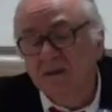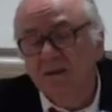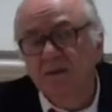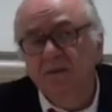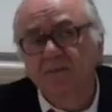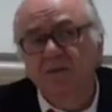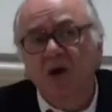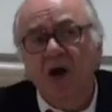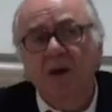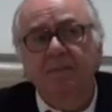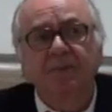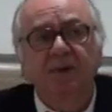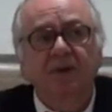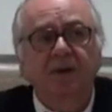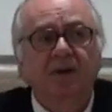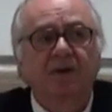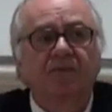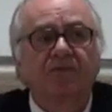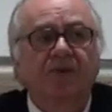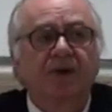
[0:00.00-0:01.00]
the
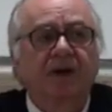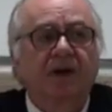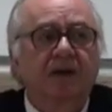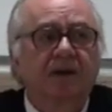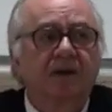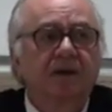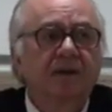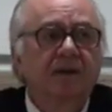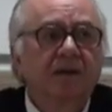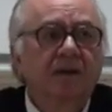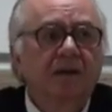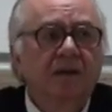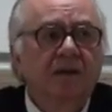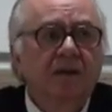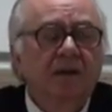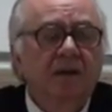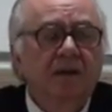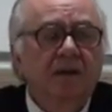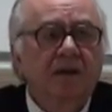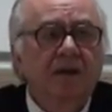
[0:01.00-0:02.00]
monopoly of rigor
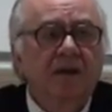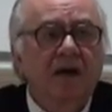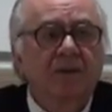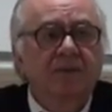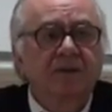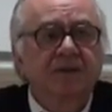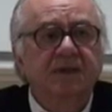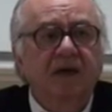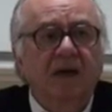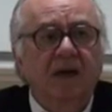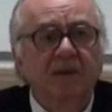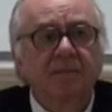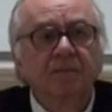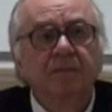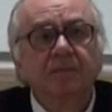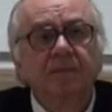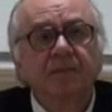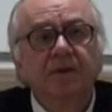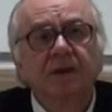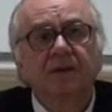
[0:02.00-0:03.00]
in our
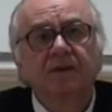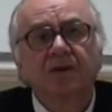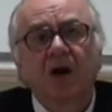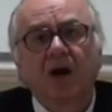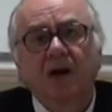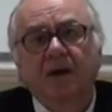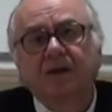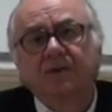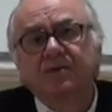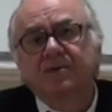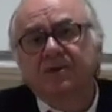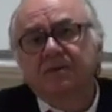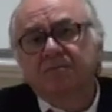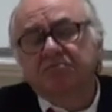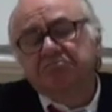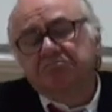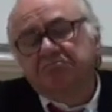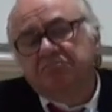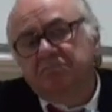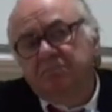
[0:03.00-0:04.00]
time and knowledge,
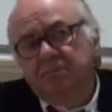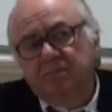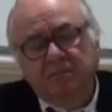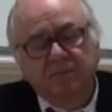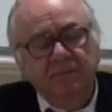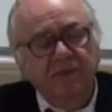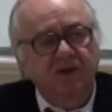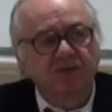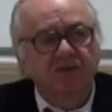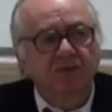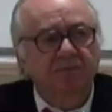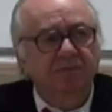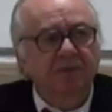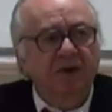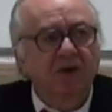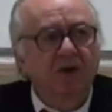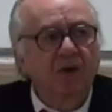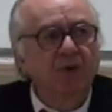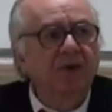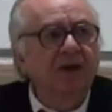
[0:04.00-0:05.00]
there should be
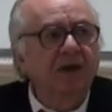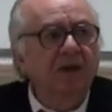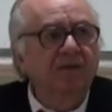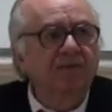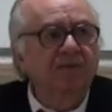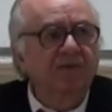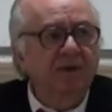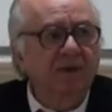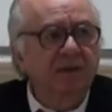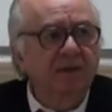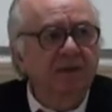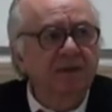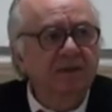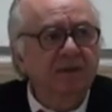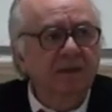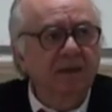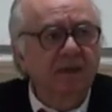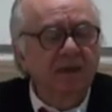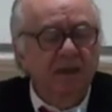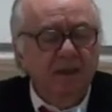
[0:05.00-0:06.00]
no need for
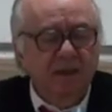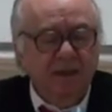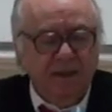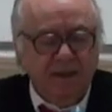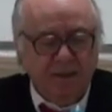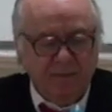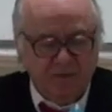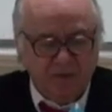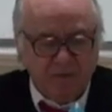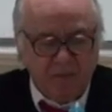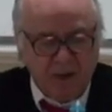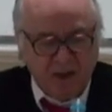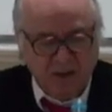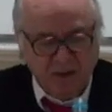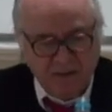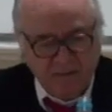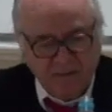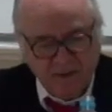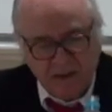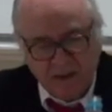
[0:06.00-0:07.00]
these uh,
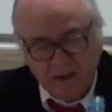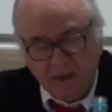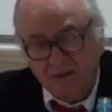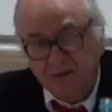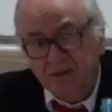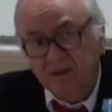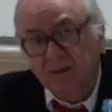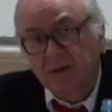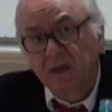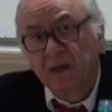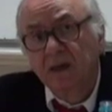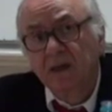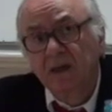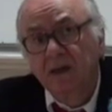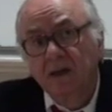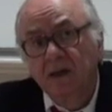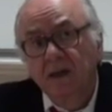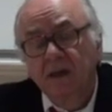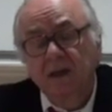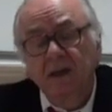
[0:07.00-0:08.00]
of the South. So the,
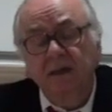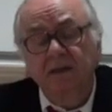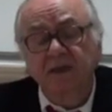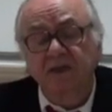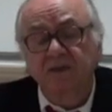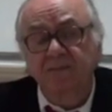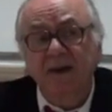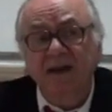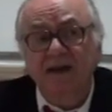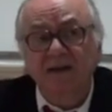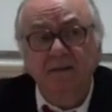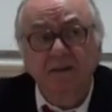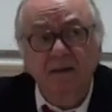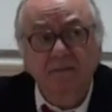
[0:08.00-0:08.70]
it doesn't make